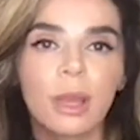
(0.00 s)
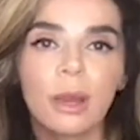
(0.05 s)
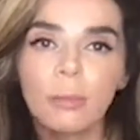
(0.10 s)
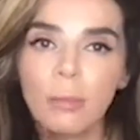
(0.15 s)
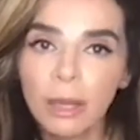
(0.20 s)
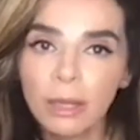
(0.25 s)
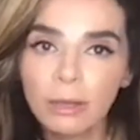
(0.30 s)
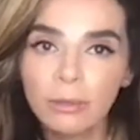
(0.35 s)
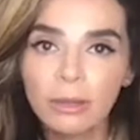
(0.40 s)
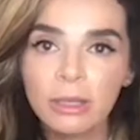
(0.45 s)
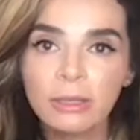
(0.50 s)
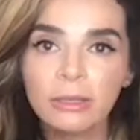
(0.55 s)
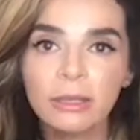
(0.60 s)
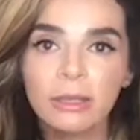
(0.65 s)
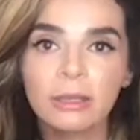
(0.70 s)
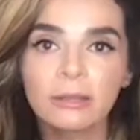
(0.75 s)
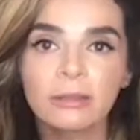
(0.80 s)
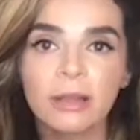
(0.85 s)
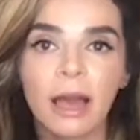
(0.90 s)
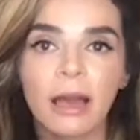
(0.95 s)
A migraine
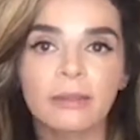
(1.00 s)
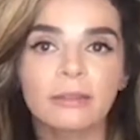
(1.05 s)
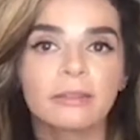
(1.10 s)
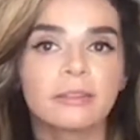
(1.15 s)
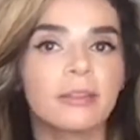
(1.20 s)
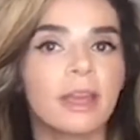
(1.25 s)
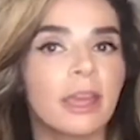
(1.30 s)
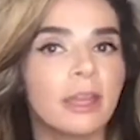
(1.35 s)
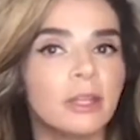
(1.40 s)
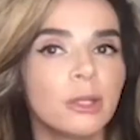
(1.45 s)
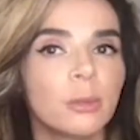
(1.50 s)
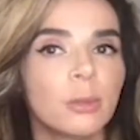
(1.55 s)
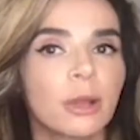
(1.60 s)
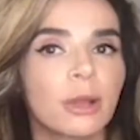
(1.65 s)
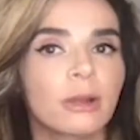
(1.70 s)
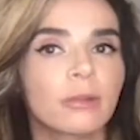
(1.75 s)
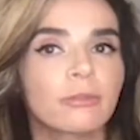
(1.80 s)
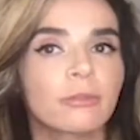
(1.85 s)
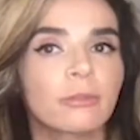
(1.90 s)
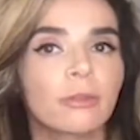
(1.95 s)
can last
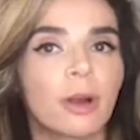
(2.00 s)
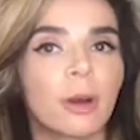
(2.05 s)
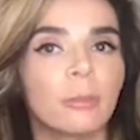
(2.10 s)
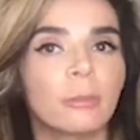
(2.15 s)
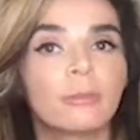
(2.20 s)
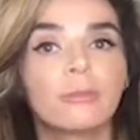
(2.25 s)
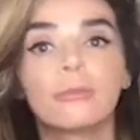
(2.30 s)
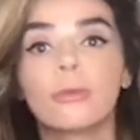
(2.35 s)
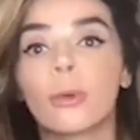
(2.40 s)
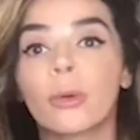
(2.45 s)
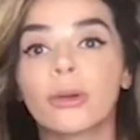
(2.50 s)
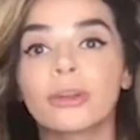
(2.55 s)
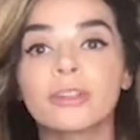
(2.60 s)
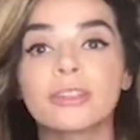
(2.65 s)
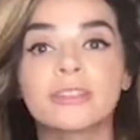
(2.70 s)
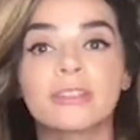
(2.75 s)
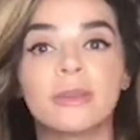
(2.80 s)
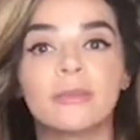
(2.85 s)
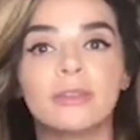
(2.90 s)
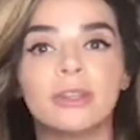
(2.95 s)
anywhere from 4
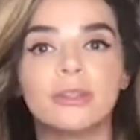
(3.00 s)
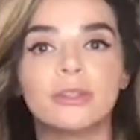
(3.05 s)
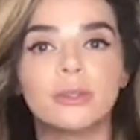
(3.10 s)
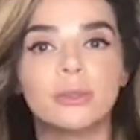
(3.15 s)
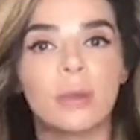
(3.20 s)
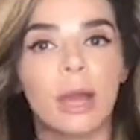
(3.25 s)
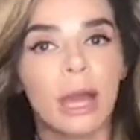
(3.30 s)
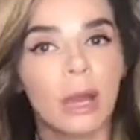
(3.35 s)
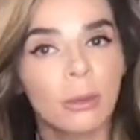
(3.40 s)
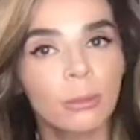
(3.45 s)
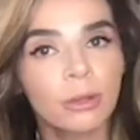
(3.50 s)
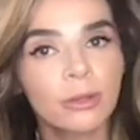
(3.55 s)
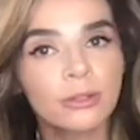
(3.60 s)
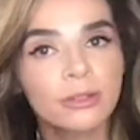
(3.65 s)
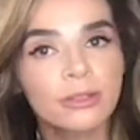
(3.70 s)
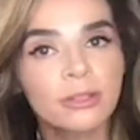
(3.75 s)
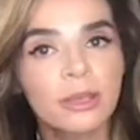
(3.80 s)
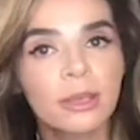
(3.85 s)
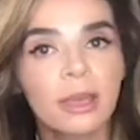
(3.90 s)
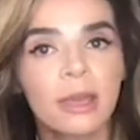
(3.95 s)
to 72
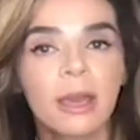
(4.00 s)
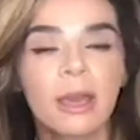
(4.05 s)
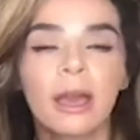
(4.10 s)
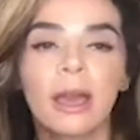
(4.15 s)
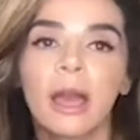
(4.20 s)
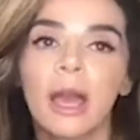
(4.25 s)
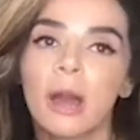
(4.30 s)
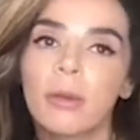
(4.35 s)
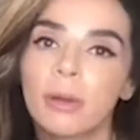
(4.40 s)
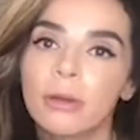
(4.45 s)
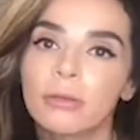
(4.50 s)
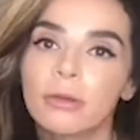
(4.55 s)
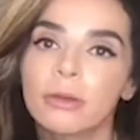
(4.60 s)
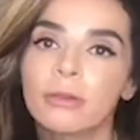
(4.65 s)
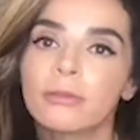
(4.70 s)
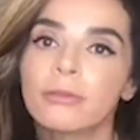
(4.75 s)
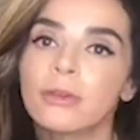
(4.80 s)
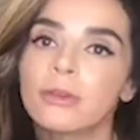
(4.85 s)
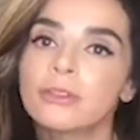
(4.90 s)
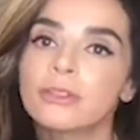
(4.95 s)
hours.
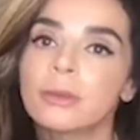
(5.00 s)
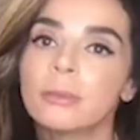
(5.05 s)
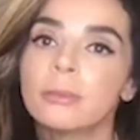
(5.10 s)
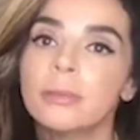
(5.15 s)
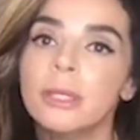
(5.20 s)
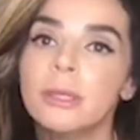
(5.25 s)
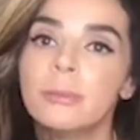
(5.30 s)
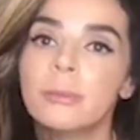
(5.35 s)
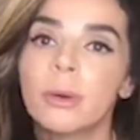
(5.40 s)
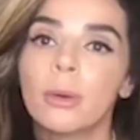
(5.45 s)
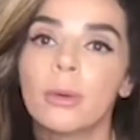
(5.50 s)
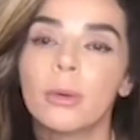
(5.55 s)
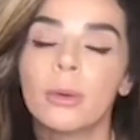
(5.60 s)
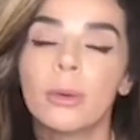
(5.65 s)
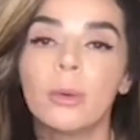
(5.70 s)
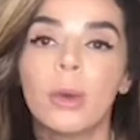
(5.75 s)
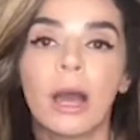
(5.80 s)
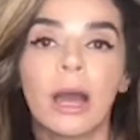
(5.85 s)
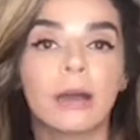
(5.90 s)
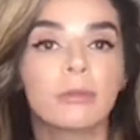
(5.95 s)
However, for some
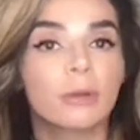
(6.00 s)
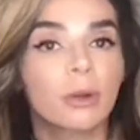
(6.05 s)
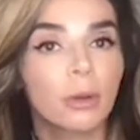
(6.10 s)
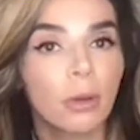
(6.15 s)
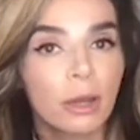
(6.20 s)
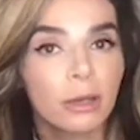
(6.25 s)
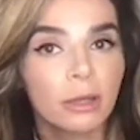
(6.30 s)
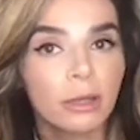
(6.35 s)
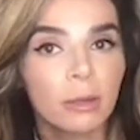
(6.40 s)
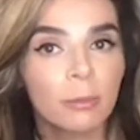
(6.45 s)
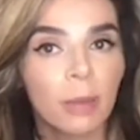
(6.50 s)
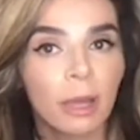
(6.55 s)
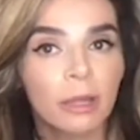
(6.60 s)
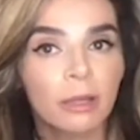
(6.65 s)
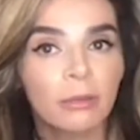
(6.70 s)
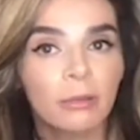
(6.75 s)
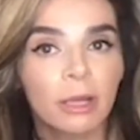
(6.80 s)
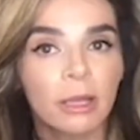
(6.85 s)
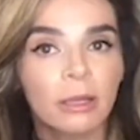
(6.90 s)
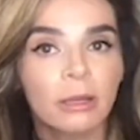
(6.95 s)
people who have chronic
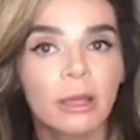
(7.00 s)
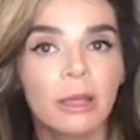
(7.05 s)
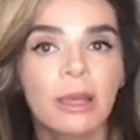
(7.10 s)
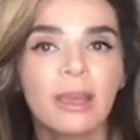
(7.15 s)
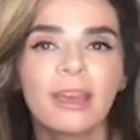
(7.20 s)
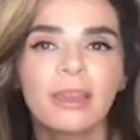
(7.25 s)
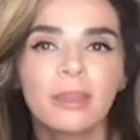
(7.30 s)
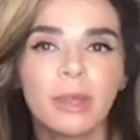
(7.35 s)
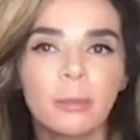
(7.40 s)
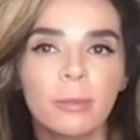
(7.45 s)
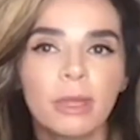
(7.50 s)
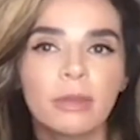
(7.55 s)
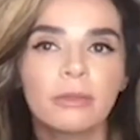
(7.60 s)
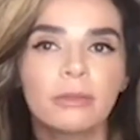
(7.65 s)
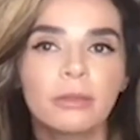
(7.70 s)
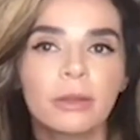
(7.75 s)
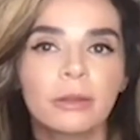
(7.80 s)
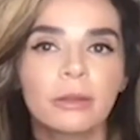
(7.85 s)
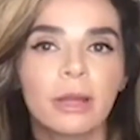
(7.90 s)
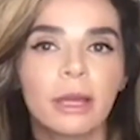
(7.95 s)
migraine, they may
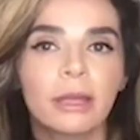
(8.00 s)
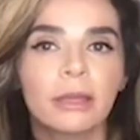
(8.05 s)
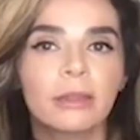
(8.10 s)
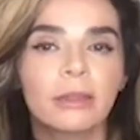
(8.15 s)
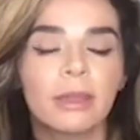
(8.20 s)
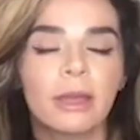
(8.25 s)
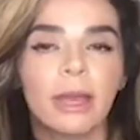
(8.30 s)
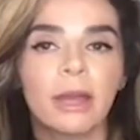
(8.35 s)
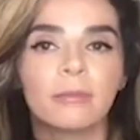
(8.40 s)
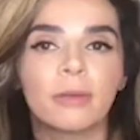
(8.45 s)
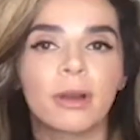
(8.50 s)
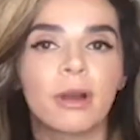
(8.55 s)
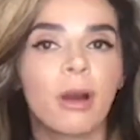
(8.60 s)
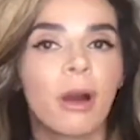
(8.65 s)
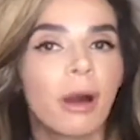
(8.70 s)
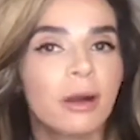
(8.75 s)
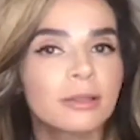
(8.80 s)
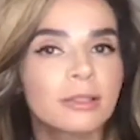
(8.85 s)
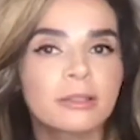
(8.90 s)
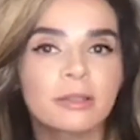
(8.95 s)
feel like they have a
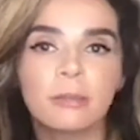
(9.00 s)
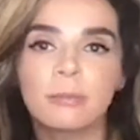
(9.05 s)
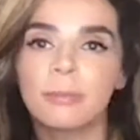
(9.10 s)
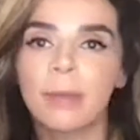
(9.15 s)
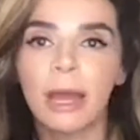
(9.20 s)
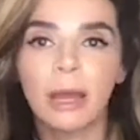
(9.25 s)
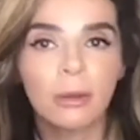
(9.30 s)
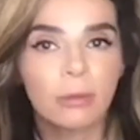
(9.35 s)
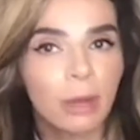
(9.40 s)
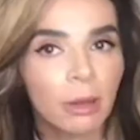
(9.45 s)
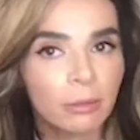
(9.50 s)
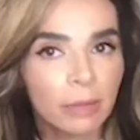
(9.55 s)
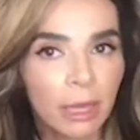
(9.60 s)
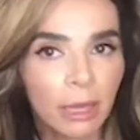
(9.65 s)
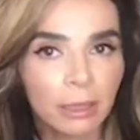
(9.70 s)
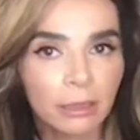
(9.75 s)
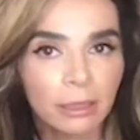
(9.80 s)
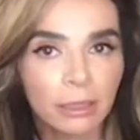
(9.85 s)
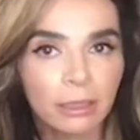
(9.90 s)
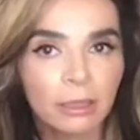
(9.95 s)
constant background
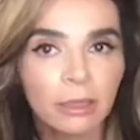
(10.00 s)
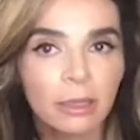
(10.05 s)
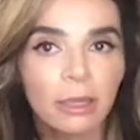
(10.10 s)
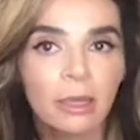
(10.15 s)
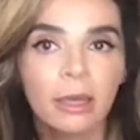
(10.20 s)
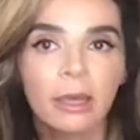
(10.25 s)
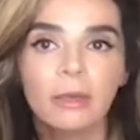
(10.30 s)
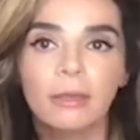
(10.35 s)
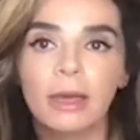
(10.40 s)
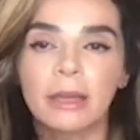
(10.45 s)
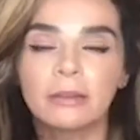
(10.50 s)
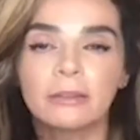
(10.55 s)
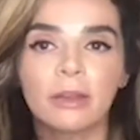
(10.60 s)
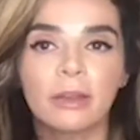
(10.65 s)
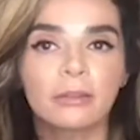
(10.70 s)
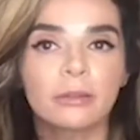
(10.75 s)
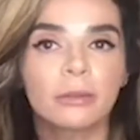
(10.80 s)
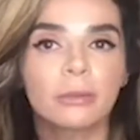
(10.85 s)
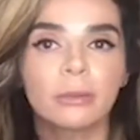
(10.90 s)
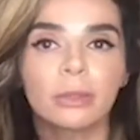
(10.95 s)
headache that
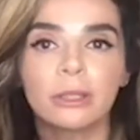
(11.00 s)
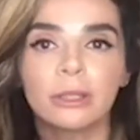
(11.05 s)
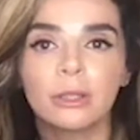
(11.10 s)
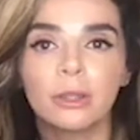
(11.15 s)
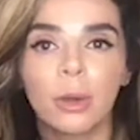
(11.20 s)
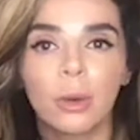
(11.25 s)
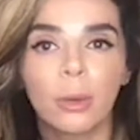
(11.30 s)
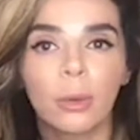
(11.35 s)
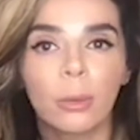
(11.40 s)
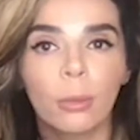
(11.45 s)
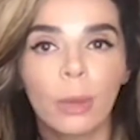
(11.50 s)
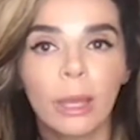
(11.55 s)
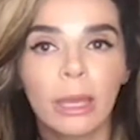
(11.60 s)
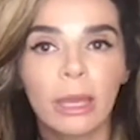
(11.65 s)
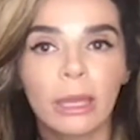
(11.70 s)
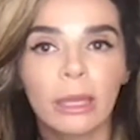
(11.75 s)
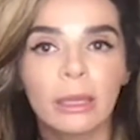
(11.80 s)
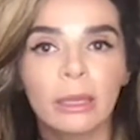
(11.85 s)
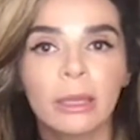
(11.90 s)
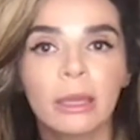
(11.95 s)
doesn't really go
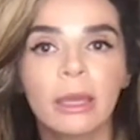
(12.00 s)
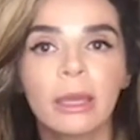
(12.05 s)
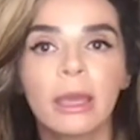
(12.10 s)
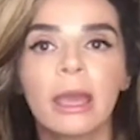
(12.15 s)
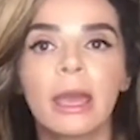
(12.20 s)
away